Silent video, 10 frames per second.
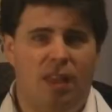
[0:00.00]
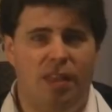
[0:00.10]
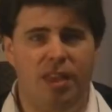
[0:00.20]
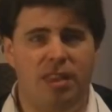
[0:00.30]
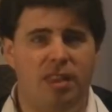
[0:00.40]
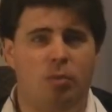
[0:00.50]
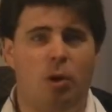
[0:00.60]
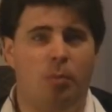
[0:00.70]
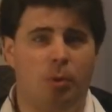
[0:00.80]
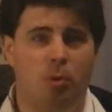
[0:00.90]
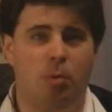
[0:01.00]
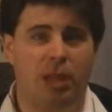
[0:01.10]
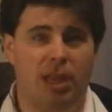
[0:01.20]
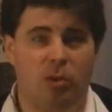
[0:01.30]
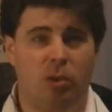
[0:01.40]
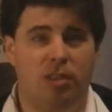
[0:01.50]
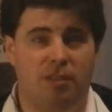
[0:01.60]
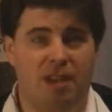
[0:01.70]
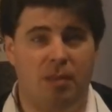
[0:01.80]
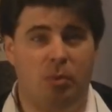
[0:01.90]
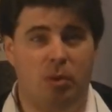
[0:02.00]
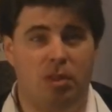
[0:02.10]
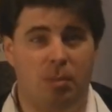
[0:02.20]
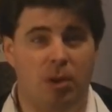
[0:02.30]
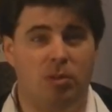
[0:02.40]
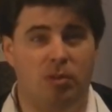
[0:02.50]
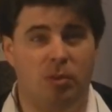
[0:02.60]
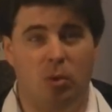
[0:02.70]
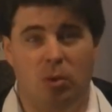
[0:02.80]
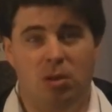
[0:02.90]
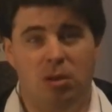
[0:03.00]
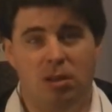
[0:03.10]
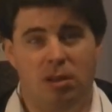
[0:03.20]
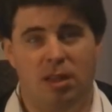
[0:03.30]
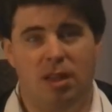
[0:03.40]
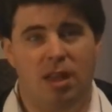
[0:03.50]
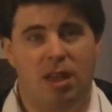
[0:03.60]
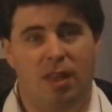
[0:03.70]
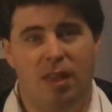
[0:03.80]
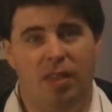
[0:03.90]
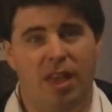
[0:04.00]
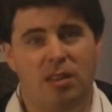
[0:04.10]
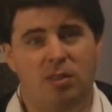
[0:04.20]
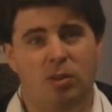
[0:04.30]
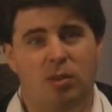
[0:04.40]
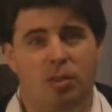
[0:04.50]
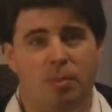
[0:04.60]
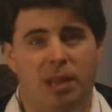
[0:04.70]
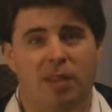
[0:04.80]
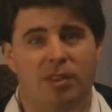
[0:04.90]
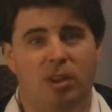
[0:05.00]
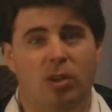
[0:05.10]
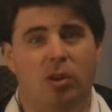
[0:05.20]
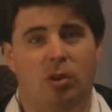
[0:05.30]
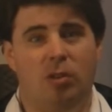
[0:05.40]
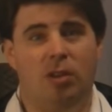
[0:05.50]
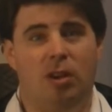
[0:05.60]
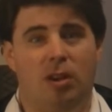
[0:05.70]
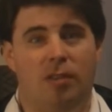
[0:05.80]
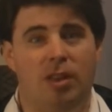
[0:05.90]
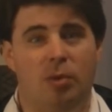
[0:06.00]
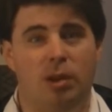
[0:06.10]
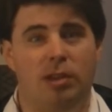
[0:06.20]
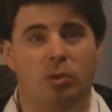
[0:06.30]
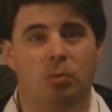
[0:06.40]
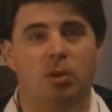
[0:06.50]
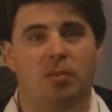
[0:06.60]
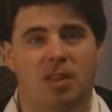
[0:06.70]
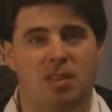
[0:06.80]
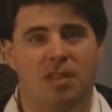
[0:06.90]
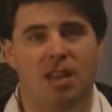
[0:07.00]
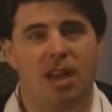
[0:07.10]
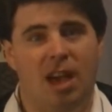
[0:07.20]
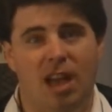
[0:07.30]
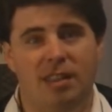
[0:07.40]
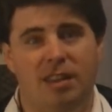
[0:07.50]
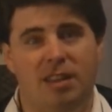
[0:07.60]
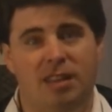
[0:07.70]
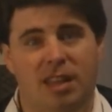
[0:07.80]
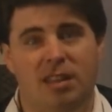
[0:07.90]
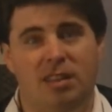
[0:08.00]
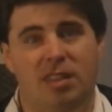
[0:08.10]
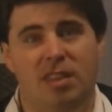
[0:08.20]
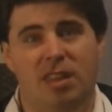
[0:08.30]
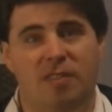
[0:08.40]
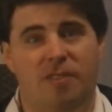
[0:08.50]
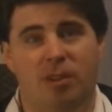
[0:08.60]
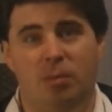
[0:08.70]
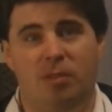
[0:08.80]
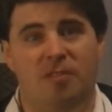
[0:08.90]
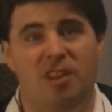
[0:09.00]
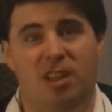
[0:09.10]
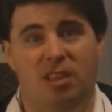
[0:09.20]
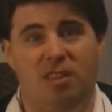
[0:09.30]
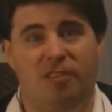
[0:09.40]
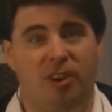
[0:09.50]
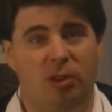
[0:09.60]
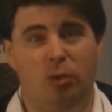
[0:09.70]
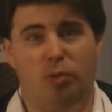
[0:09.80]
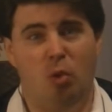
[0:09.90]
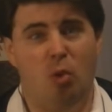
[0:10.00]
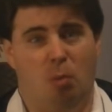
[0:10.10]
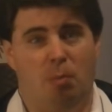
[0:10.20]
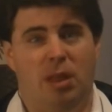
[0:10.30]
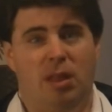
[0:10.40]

This is what probably annoyed the fanboys the most of all. That they took the beloved icon of the original movies and turned it into this film's villain's final form.